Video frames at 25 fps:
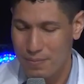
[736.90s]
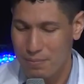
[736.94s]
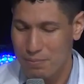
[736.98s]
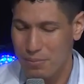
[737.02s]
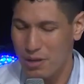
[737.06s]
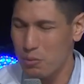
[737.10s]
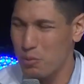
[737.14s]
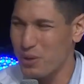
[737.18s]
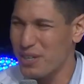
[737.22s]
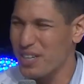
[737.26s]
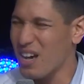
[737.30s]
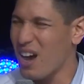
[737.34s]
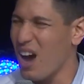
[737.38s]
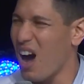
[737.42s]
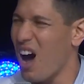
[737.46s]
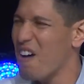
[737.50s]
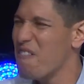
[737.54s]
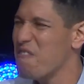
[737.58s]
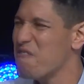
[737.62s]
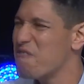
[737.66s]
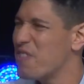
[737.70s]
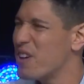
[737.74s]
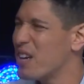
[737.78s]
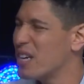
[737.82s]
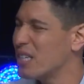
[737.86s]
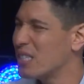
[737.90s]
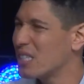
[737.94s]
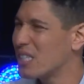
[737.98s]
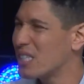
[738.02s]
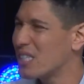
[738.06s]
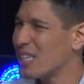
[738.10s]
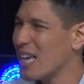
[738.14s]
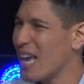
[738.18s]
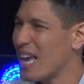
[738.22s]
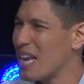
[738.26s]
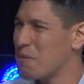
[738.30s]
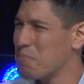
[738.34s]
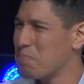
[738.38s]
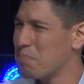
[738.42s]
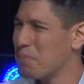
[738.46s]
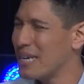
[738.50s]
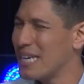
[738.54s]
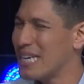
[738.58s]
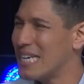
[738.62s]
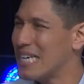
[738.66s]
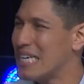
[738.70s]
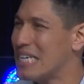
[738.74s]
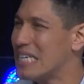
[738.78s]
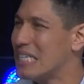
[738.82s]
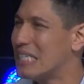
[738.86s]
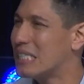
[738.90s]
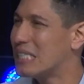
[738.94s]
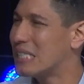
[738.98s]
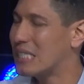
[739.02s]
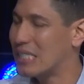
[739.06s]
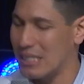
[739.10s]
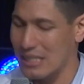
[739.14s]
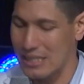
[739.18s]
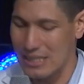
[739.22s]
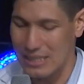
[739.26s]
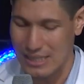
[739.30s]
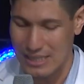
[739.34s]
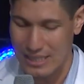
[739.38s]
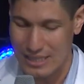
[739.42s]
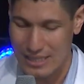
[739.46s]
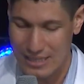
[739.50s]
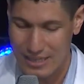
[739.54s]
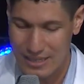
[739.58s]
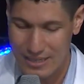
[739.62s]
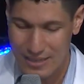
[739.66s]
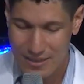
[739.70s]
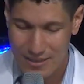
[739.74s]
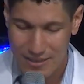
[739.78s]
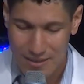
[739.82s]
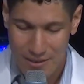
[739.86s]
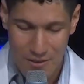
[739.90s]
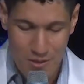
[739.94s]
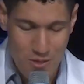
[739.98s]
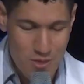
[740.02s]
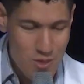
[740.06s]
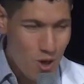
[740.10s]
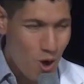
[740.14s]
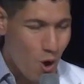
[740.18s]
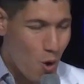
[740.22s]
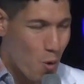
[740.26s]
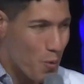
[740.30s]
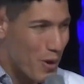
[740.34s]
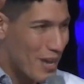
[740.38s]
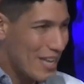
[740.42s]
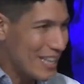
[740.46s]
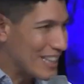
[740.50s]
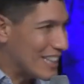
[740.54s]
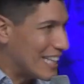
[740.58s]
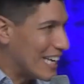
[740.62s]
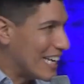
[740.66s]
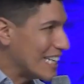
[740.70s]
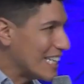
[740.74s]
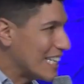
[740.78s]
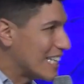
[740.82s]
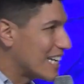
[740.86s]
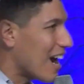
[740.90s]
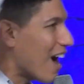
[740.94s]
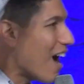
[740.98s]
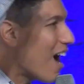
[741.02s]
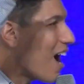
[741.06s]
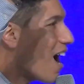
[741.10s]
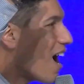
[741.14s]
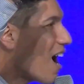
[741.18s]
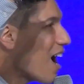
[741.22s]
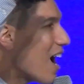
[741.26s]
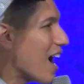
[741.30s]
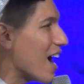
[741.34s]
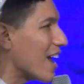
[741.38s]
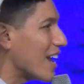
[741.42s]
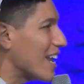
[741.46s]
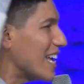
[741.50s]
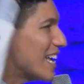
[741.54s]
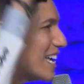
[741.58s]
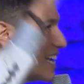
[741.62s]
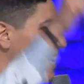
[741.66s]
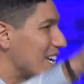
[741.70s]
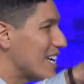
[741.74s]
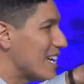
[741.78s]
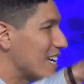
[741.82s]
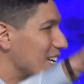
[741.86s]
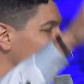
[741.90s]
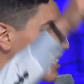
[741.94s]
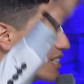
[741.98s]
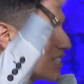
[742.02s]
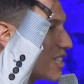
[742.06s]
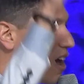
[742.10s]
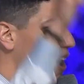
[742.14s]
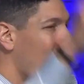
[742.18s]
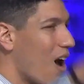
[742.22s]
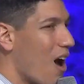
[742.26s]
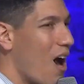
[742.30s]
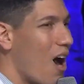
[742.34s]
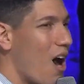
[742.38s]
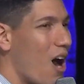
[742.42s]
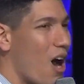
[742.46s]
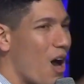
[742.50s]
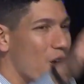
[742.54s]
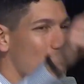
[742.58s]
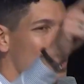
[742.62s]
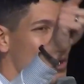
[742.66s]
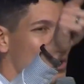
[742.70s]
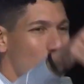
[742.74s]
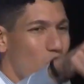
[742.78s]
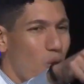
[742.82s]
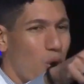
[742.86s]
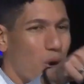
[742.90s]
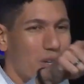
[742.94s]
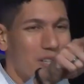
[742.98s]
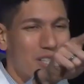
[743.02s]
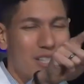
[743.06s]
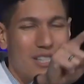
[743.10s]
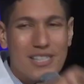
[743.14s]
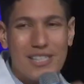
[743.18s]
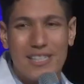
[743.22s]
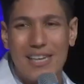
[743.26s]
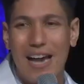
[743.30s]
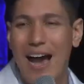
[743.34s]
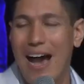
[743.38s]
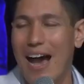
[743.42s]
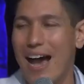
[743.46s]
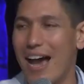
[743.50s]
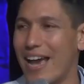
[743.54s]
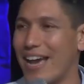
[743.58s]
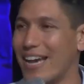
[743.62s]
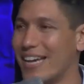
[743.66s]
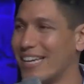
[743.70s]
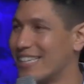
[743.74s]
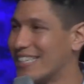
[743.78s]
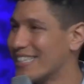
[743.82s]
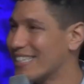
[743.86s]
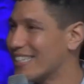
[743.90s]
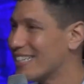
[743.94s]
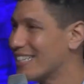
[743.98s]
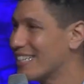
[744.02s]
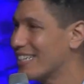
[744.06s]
but with confidence and peace knowing that God is on your side.